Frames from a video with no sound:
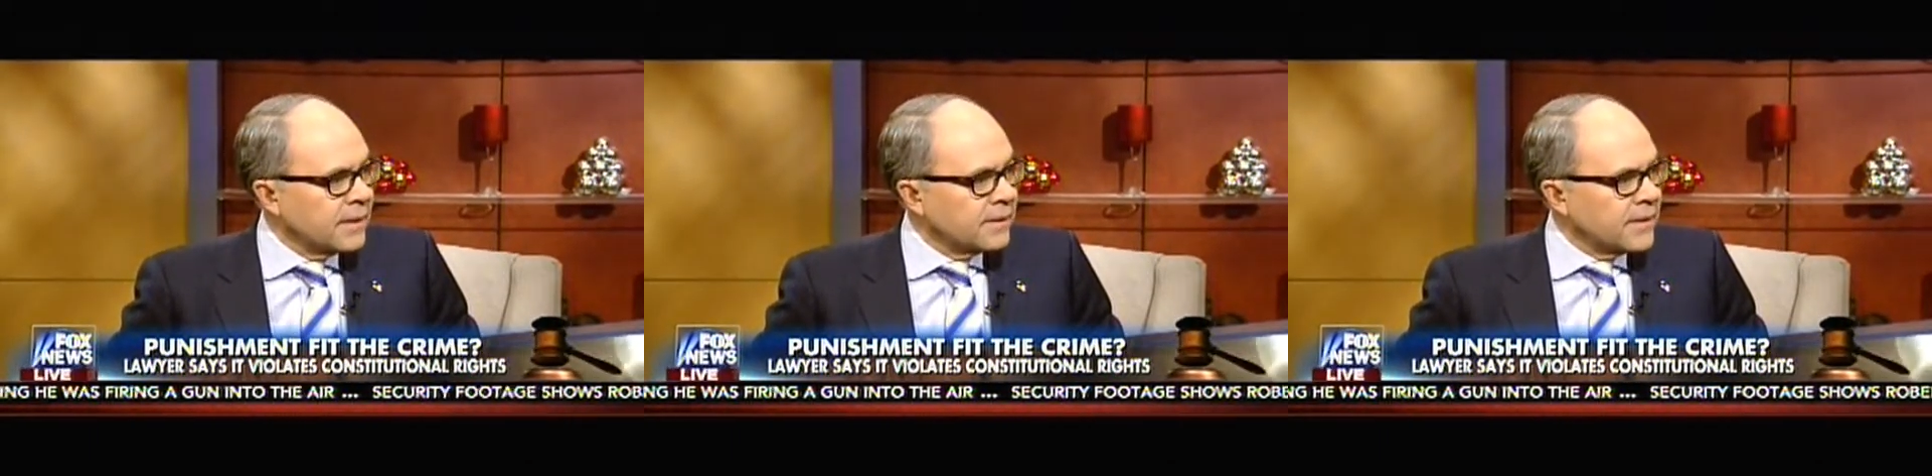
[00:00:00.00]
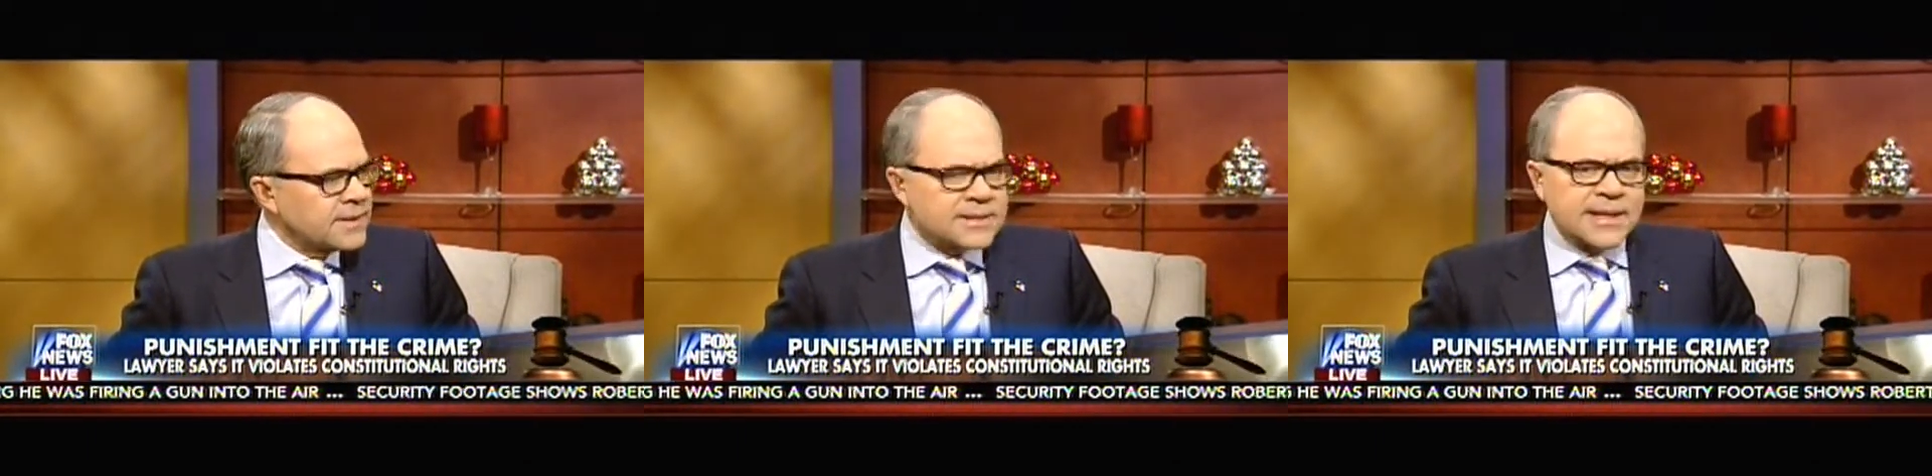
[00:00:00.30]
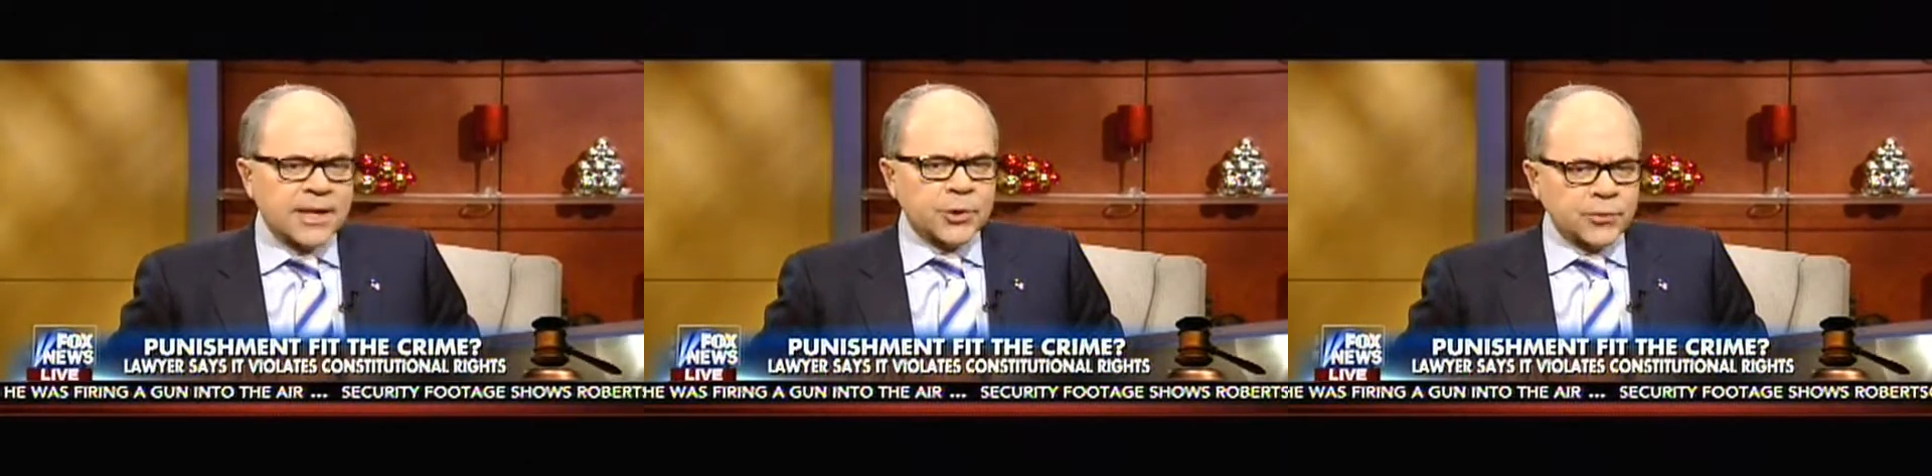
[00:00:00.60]
This
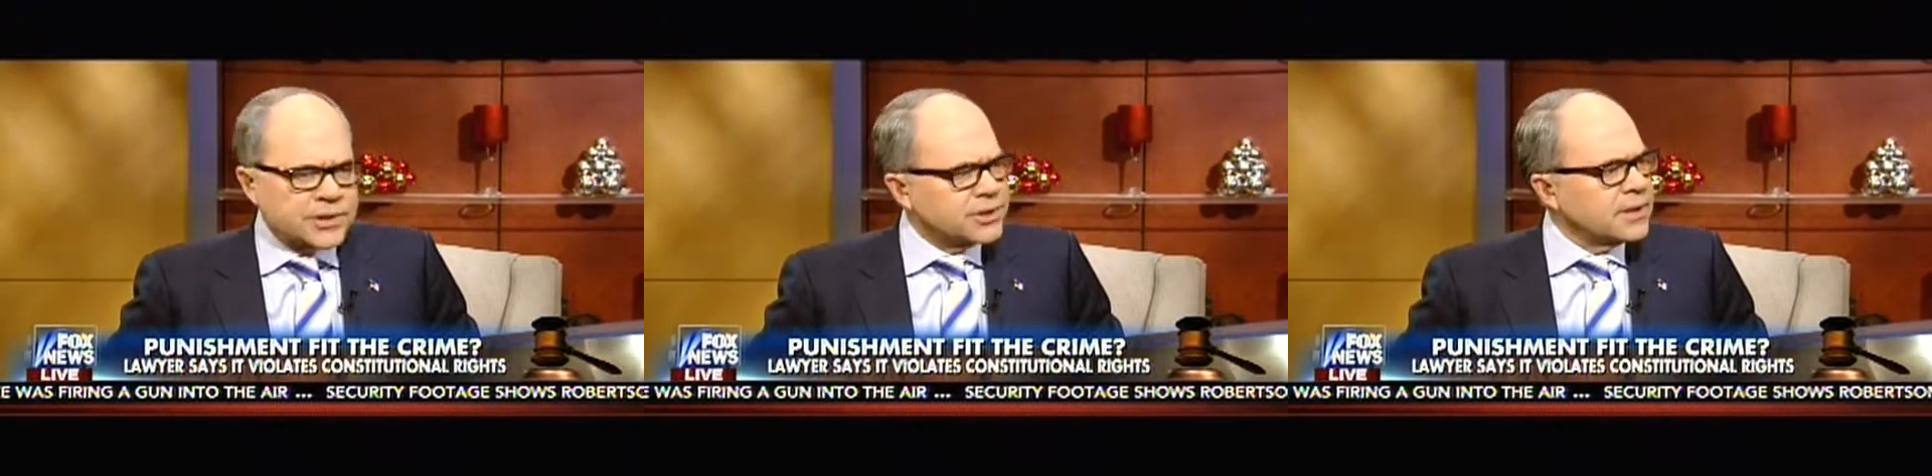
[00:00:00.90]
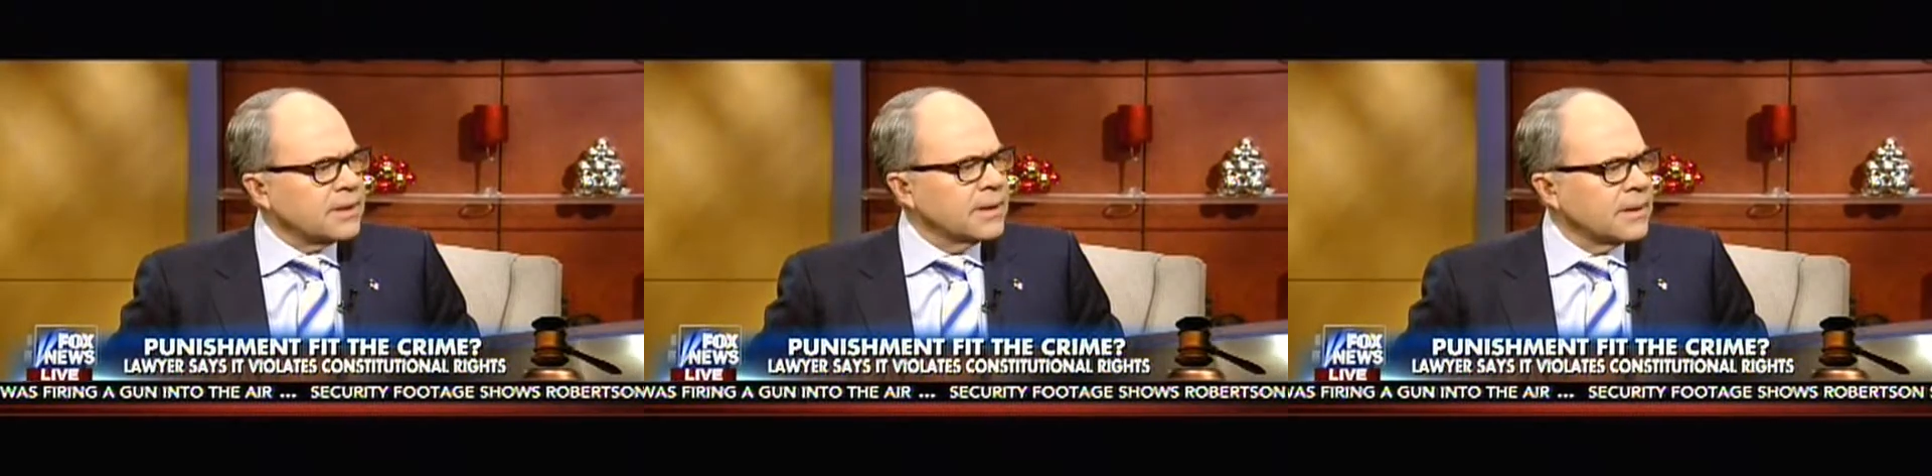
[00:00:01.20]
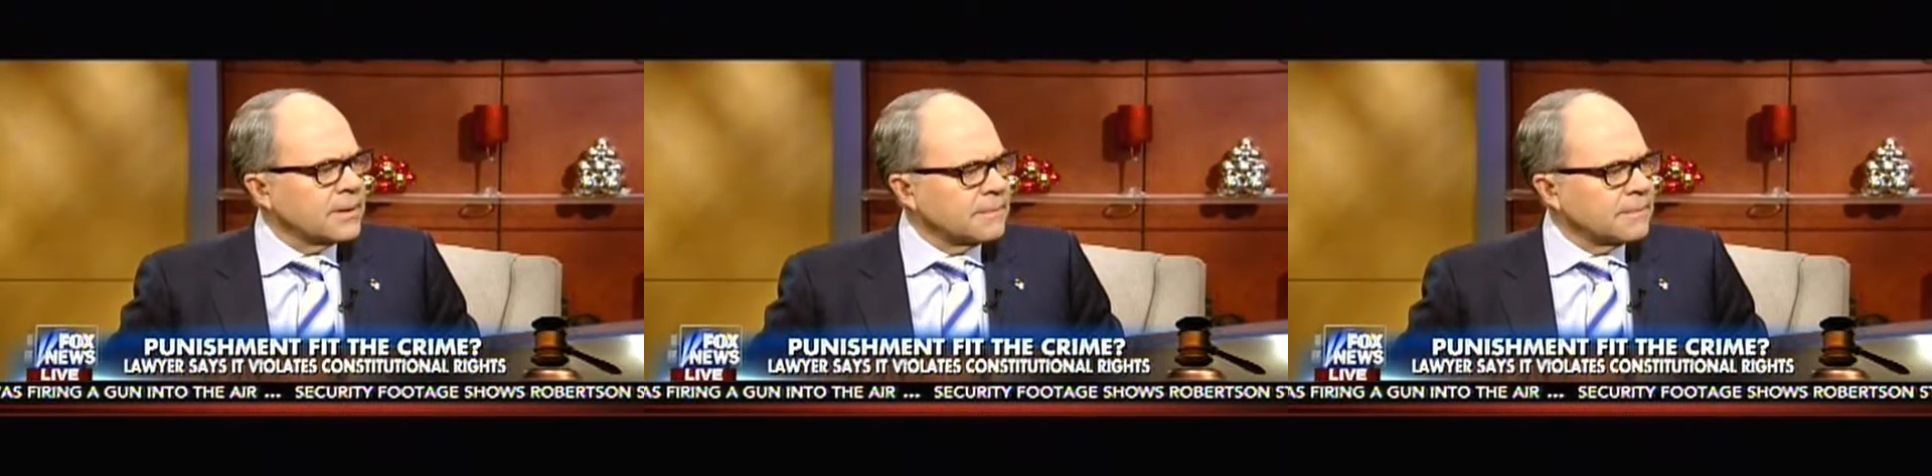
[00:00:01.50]
is a Christian